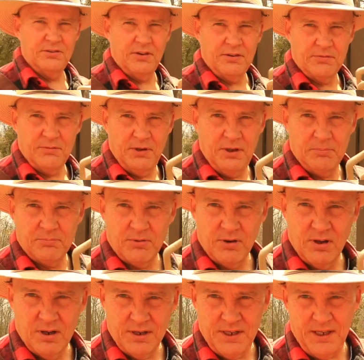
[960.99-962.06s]
is a
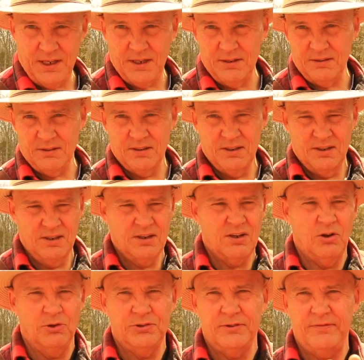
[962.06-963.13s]
three-prong hand
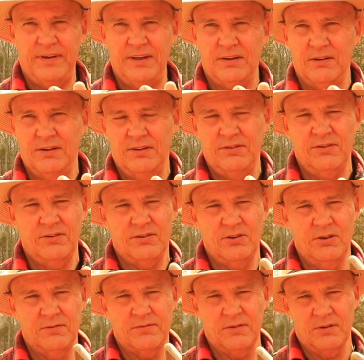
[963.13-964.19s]
cultivator. This is
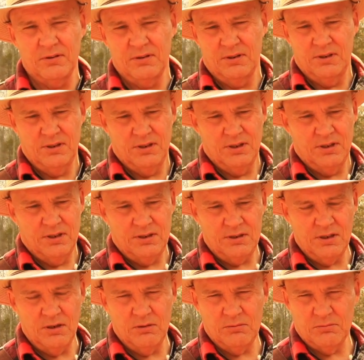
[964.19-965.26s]
good for, you
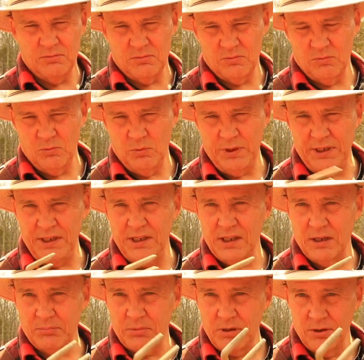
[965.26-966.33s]
know, weeding
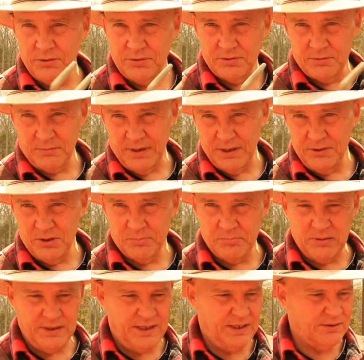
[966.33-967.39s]
up close around your
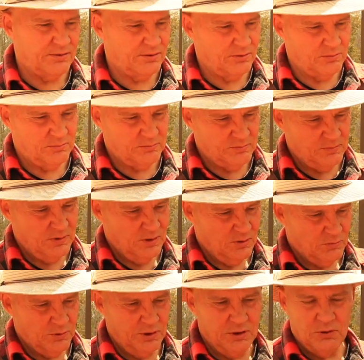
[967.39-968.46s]
plants
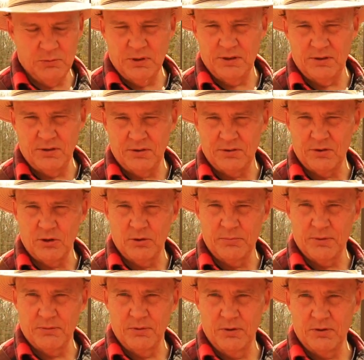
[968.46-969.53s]
where you don't want to disturb
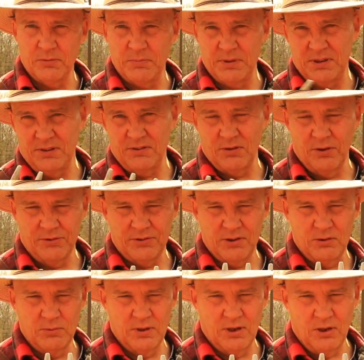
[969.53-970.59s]
the roots, but this
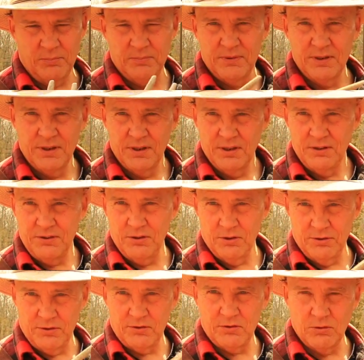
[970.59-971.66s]
also will help
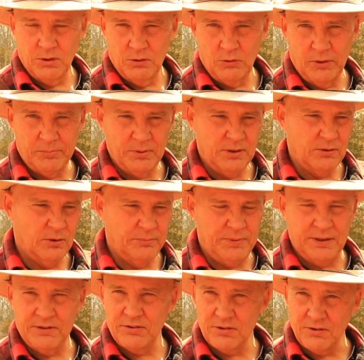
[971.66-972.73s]
till the soil up a little
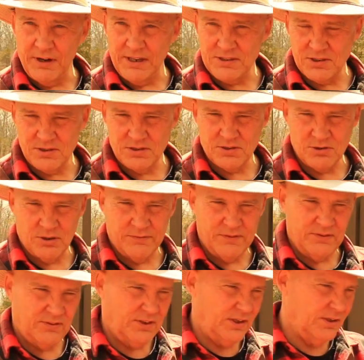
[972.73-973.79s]
bit, scratch the
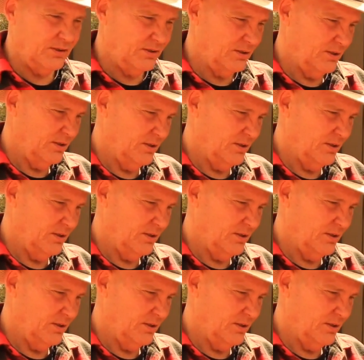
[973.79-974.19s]
surface in.